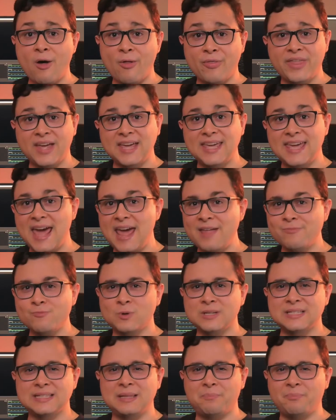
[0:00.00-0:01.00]
the gate
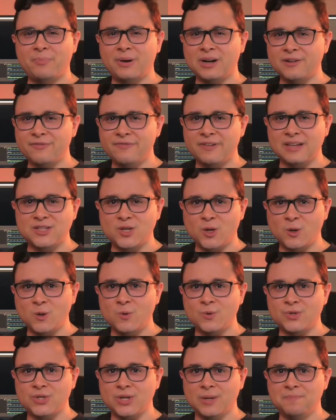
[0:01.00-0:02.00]
was the perfect
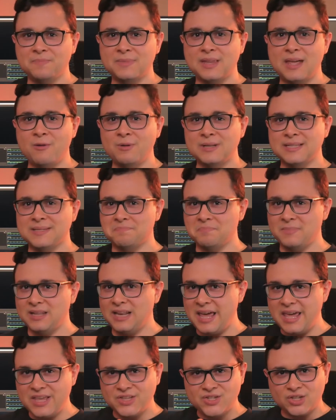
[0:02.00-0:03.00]
solution. It was
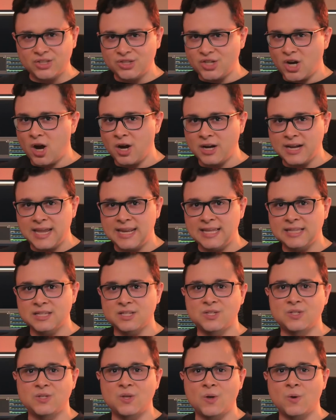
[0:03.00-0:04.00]
laser targeted,
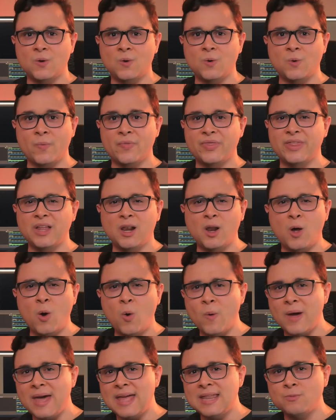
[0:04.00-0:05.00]
so the
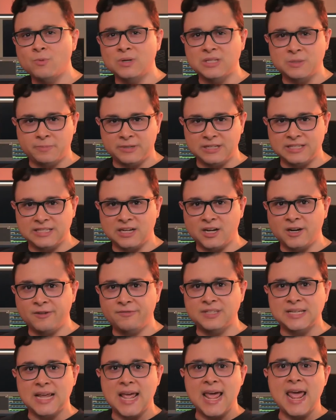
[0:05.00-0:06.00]
low end was
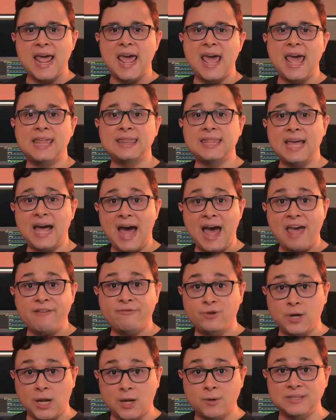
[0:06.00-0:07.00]
preserved and the high
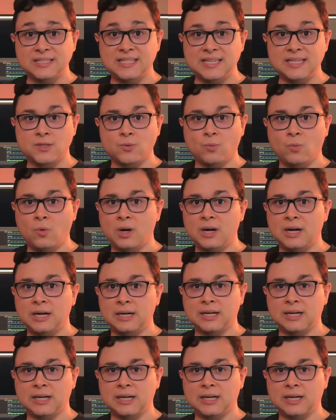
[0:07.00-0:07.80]
frequencies were